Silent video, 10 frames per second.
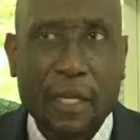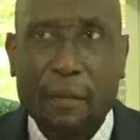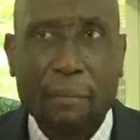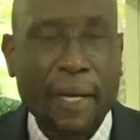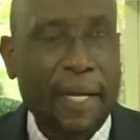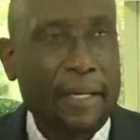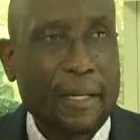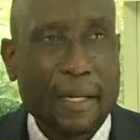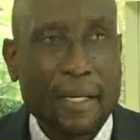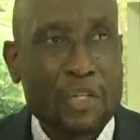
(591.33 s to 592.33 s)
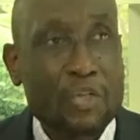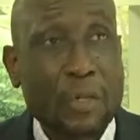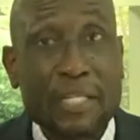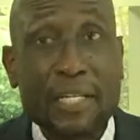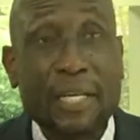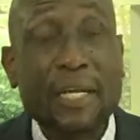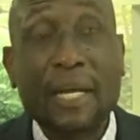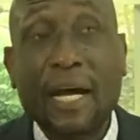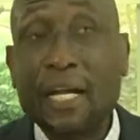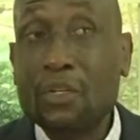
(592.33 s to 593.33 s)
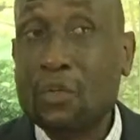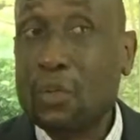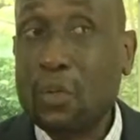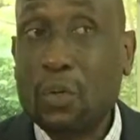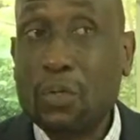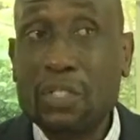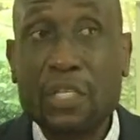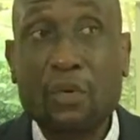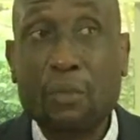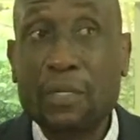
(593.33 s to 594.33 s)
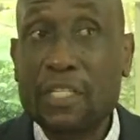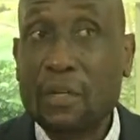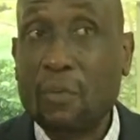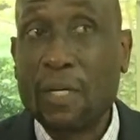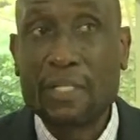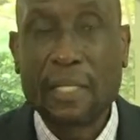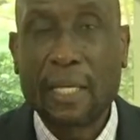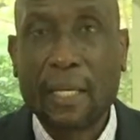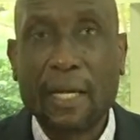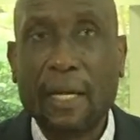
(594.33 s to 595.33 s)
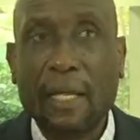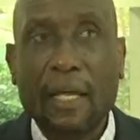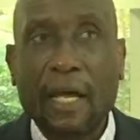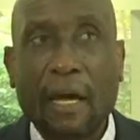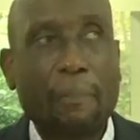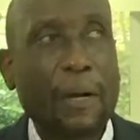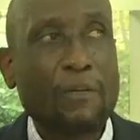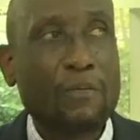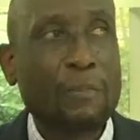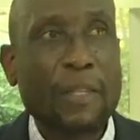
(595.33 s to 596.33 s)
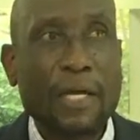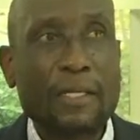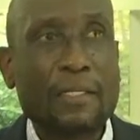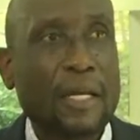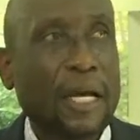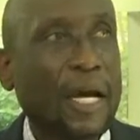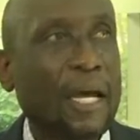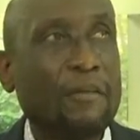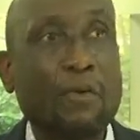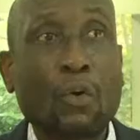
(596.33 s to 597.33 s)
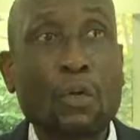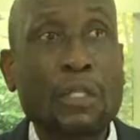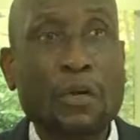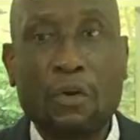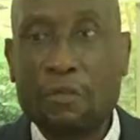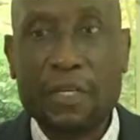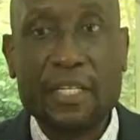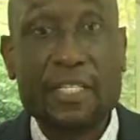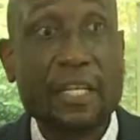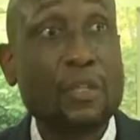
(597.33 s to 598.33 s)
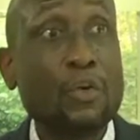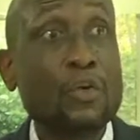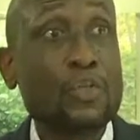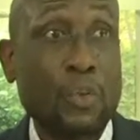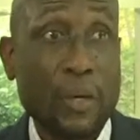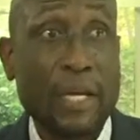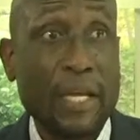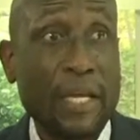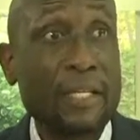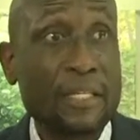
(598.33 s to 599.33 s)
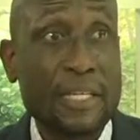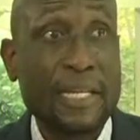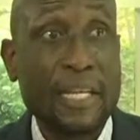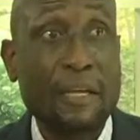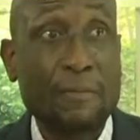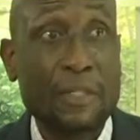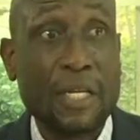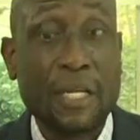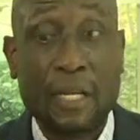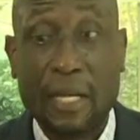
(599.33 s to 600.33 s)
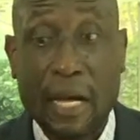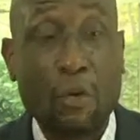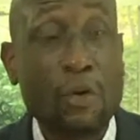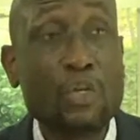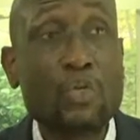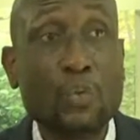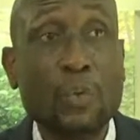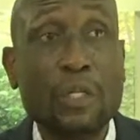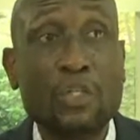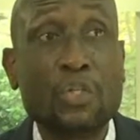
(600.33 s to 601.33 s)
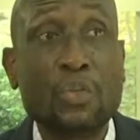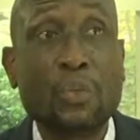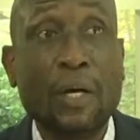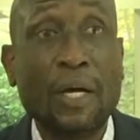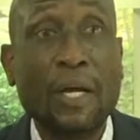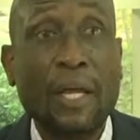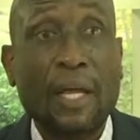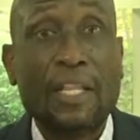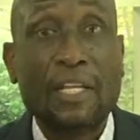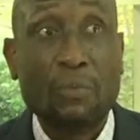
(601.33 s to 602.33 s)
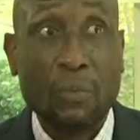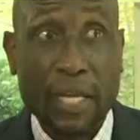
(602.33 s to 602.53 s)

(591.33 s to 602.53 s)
Mine is to attend an annual general meeting once a year. Apart from that, I have all the confidence that those who are inside MTN are going to ensure that we